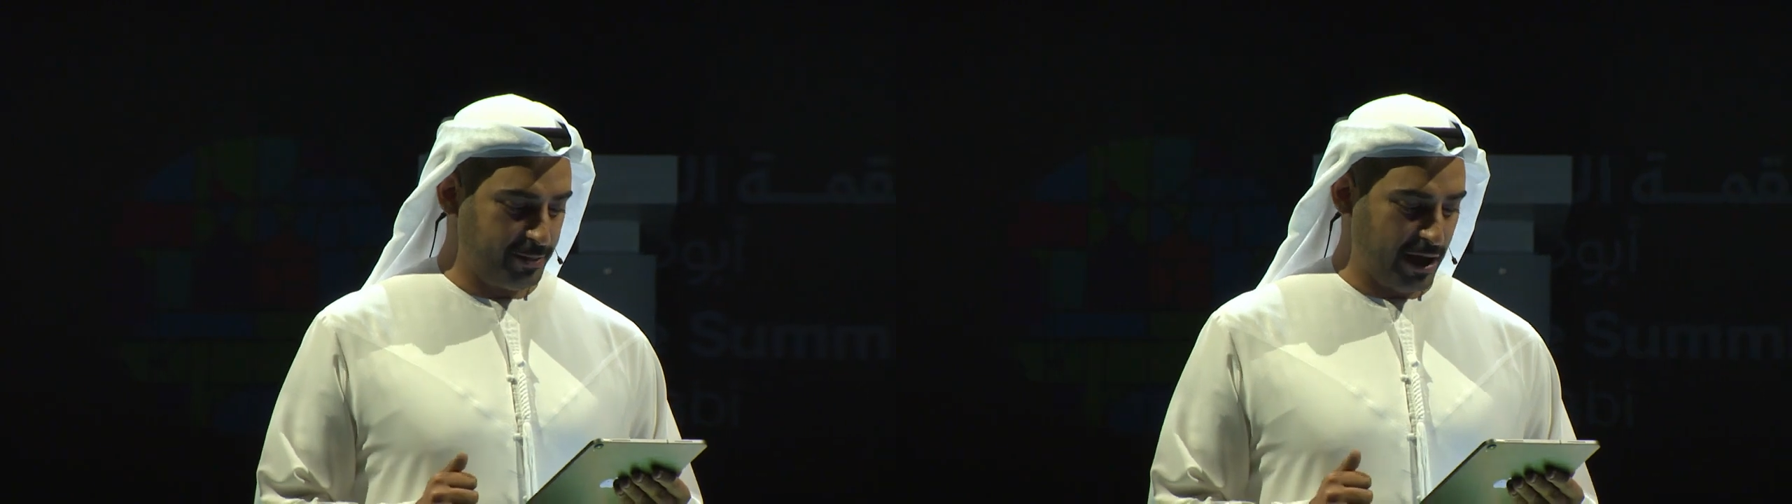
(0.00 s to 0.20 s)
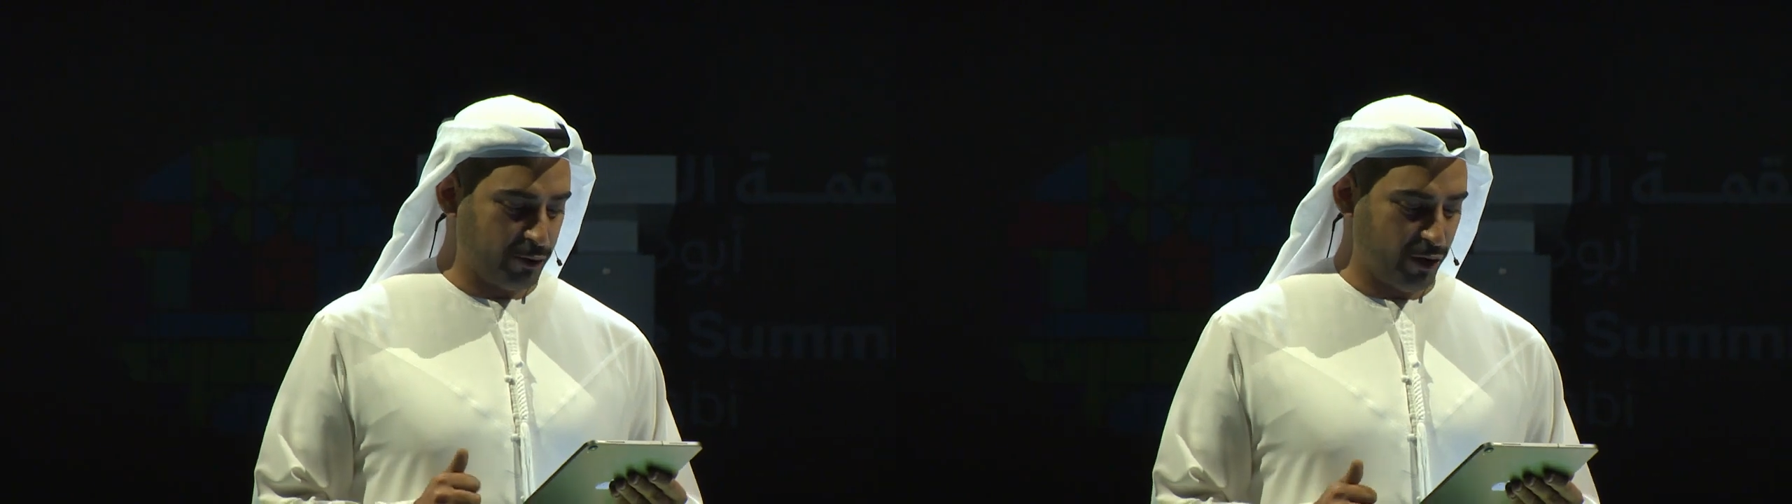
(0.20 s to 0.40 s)

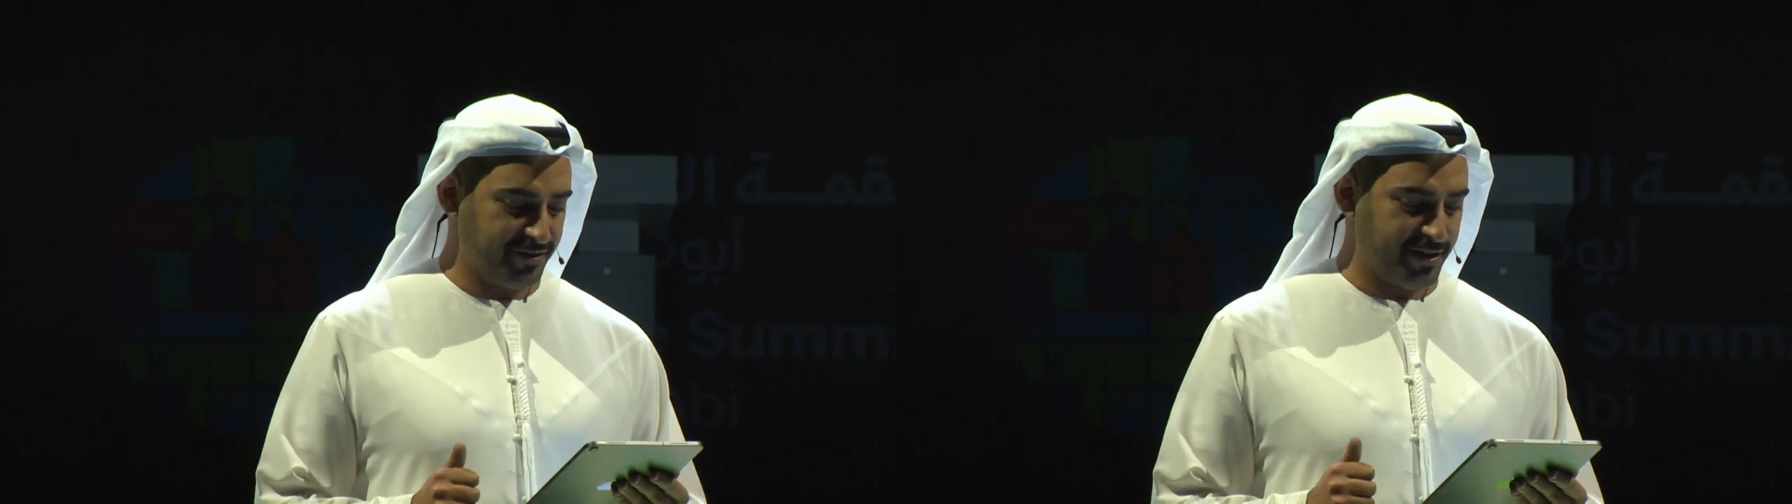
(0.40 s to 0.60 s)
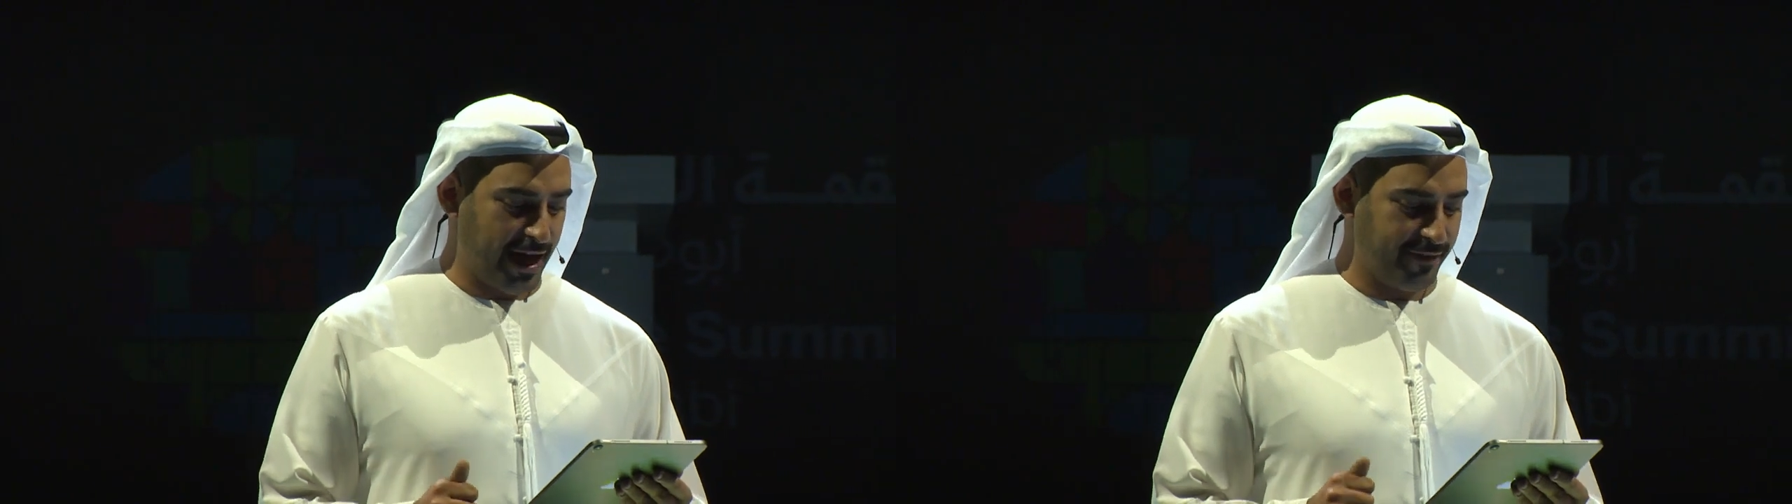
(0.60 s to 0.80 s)

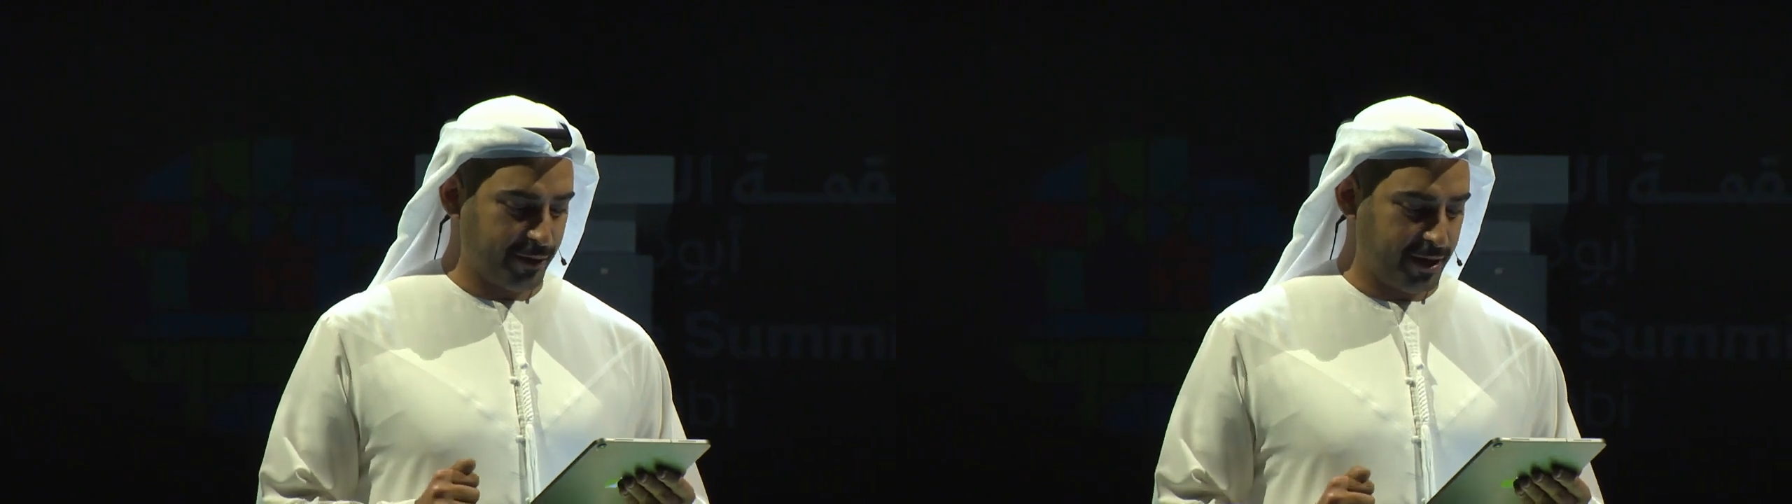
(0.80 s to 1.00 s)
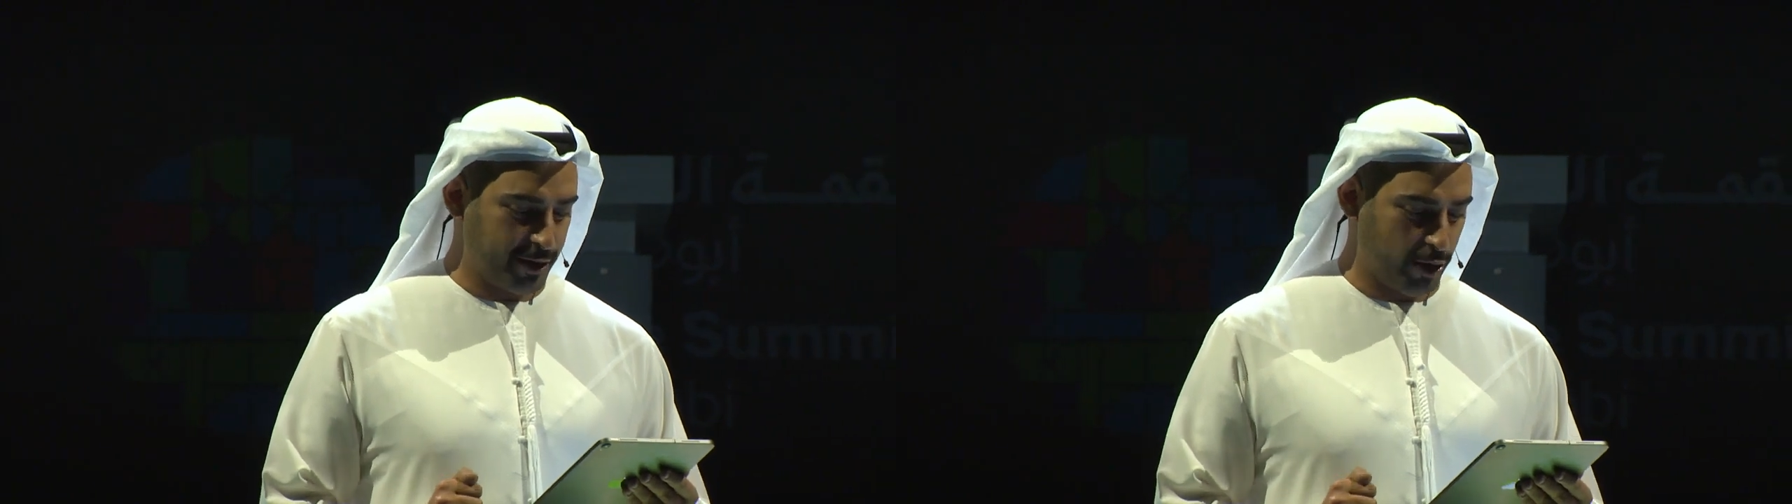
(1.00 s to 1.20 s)
across the
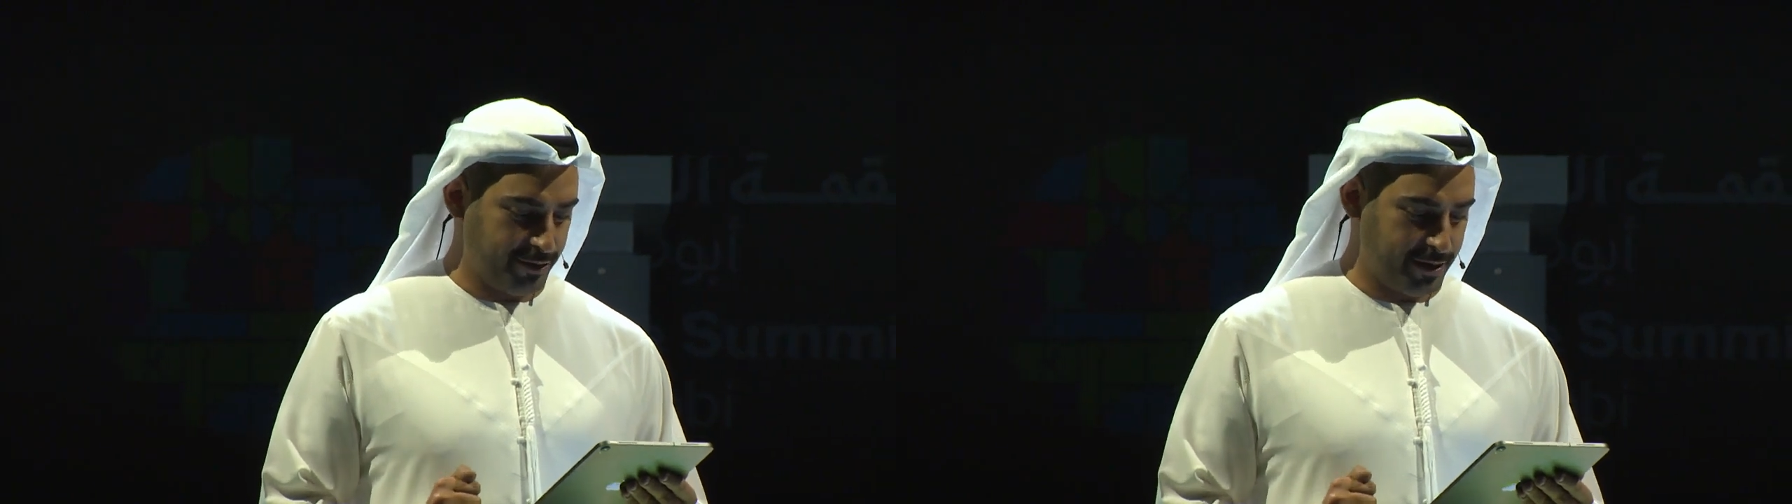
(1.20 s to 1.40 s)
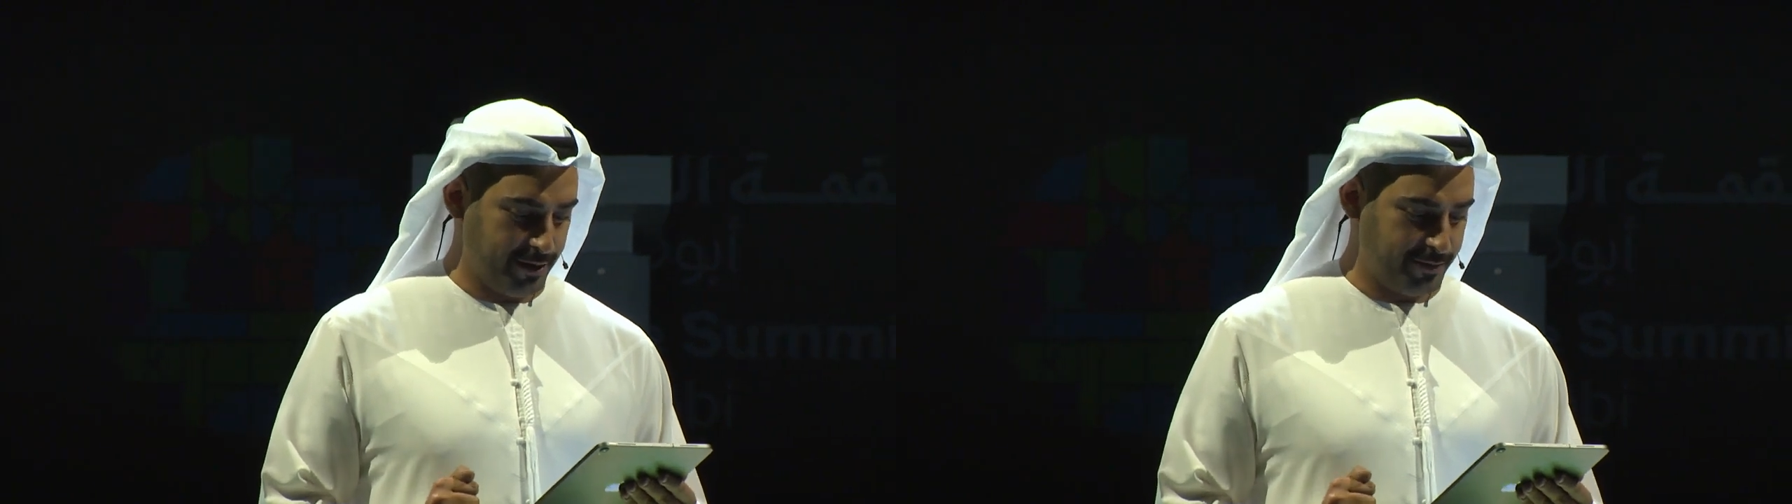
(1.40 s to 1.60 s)
African
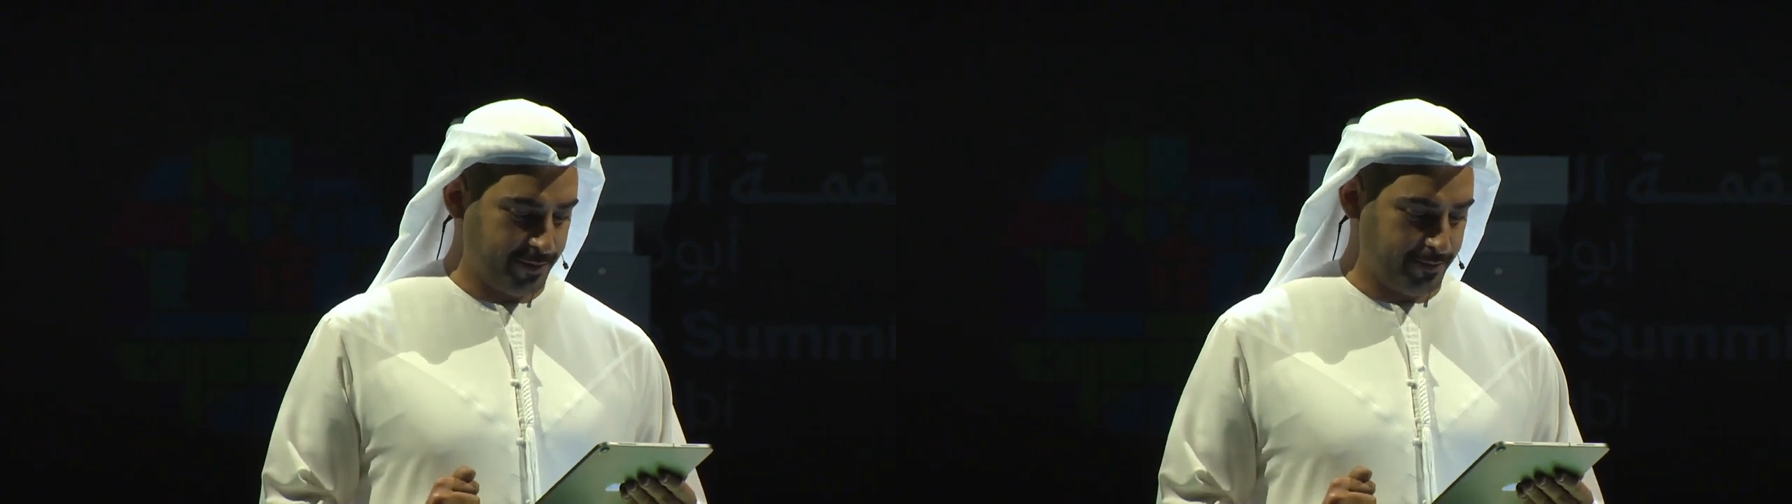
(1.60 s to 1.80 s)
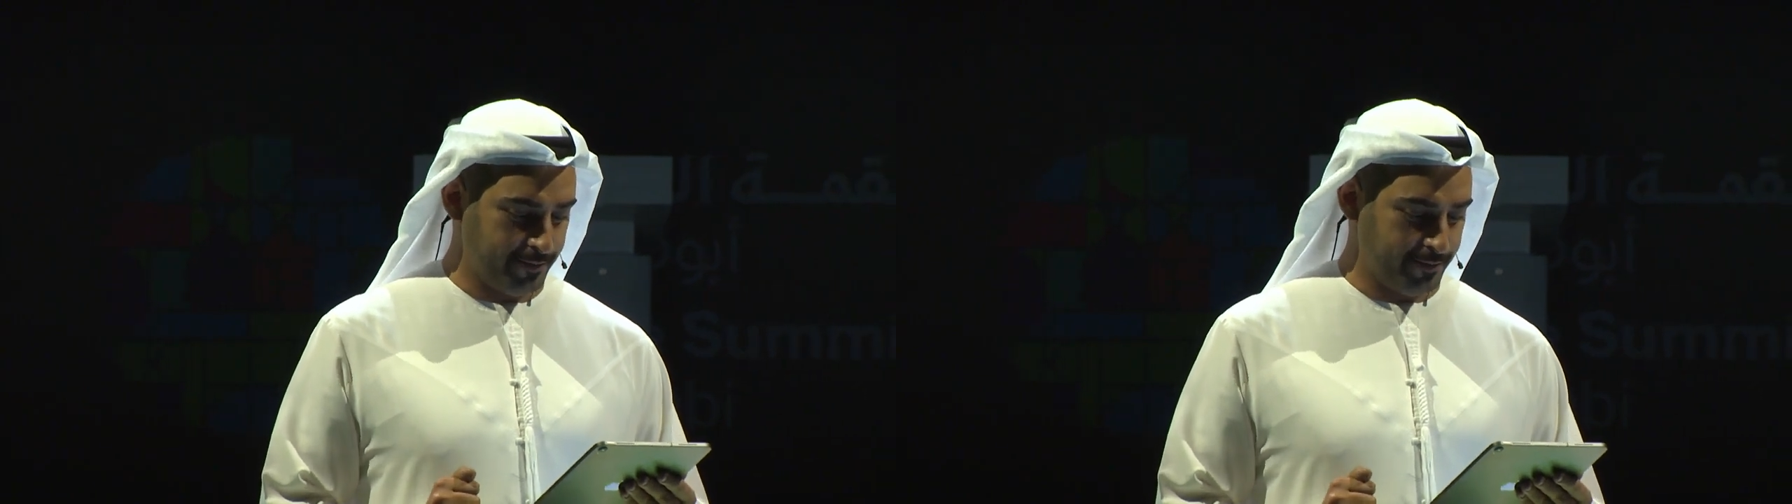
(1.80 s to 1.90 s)
continent.